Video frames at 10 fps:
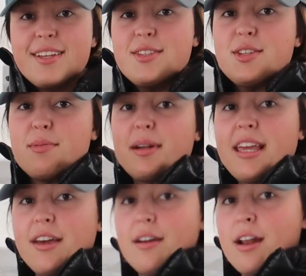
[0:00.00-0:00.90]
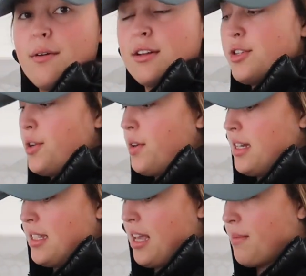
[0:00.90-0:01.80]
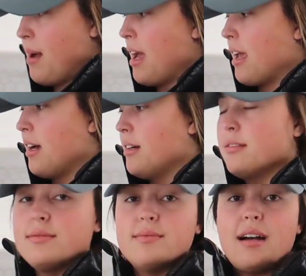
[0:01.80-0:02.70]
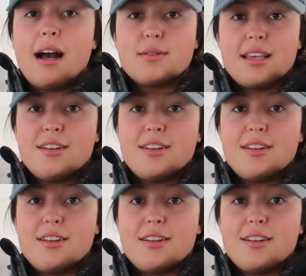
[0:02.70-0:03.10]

Super cute. I don't want to show you guys like my house